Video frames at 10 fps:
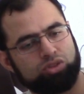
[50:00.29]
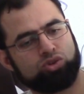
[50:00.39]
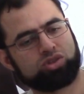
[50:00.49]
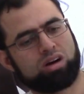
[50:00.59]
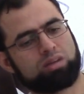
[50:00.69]

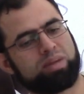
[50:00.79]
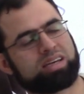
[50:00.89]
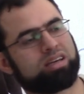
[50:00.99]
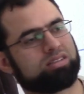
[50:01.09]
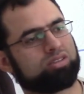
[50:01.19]
those are
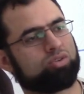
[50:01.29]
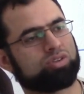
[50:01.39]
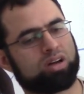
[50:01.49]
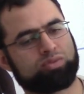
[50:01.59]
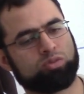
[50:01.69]
Meccans, those
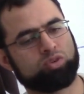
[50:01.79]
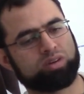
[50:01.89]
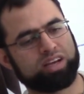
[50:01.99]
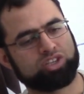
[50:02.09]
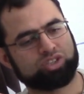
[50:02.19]
are from
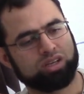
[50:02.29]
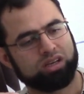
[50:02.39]
Quraysh.